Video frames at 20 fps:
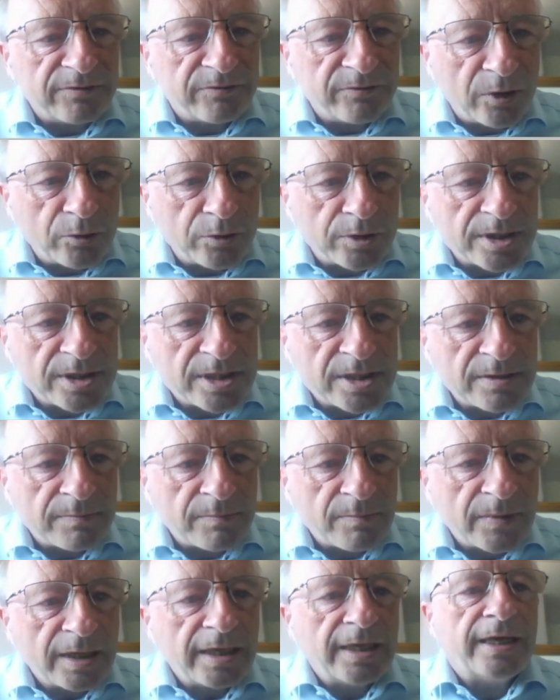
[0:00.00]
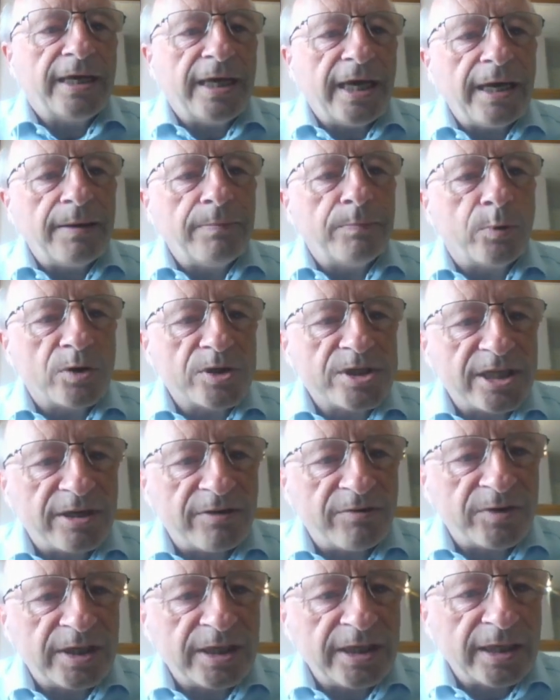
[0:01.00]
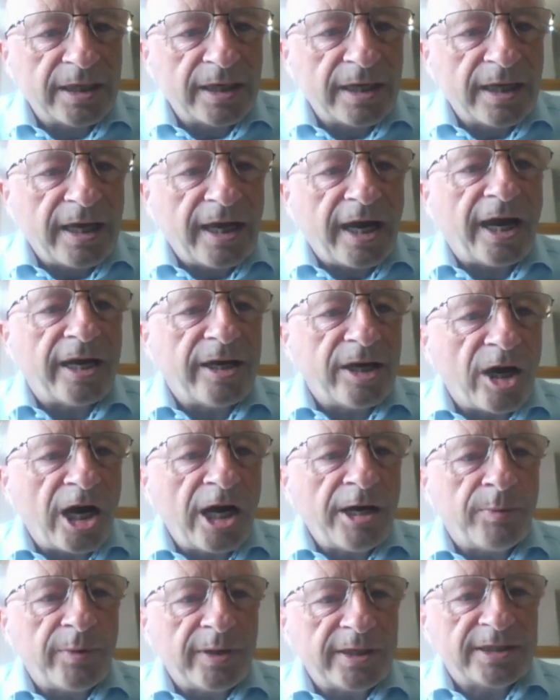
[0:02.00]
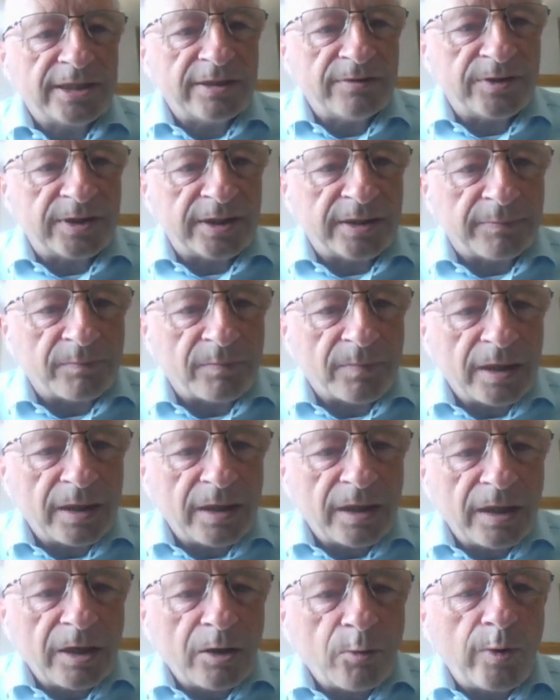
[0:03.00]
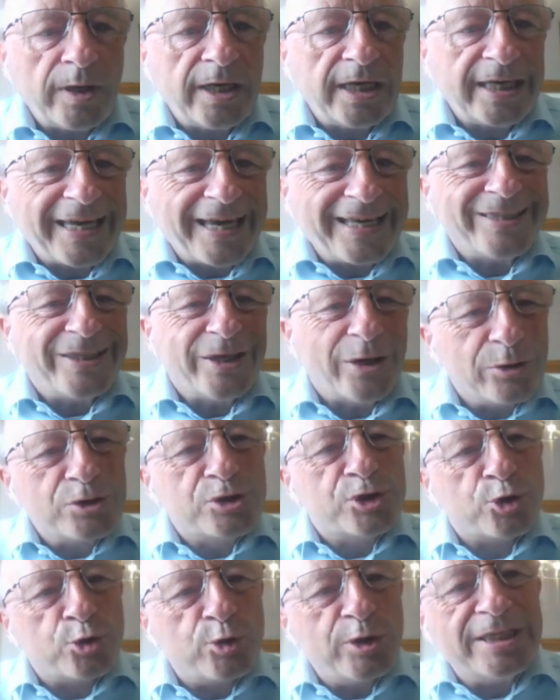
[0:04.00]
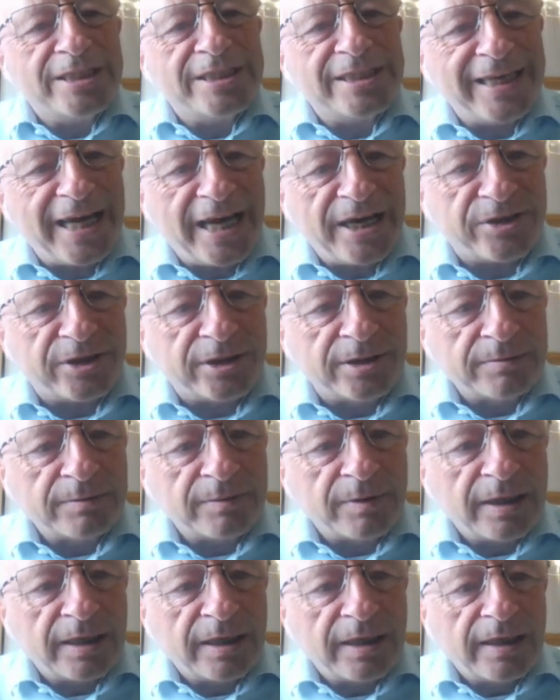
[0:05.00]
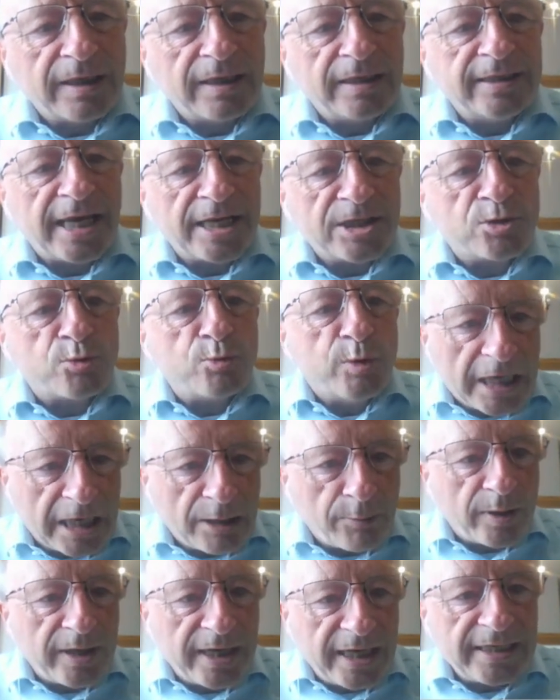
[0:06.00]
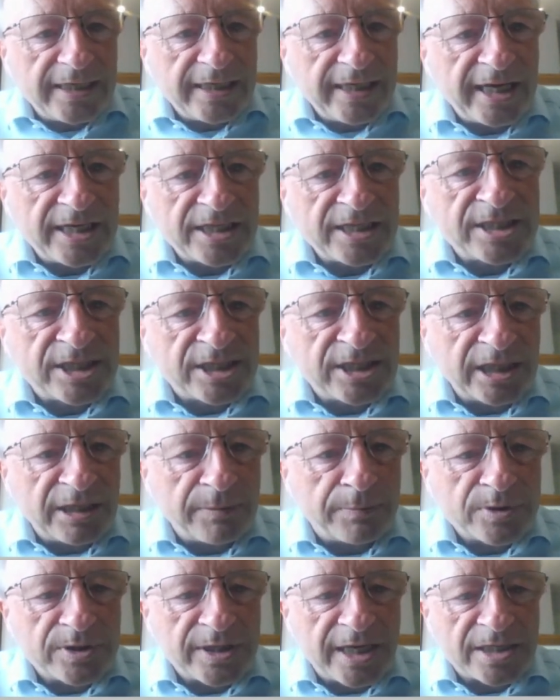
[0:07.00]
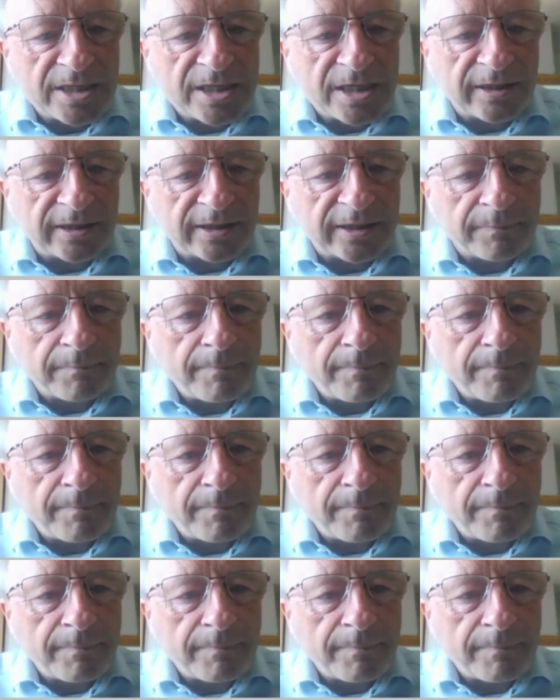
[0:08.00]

to focus, impulsivity, and hyperactivity. When you get those three together, that's really what ADHD presents like.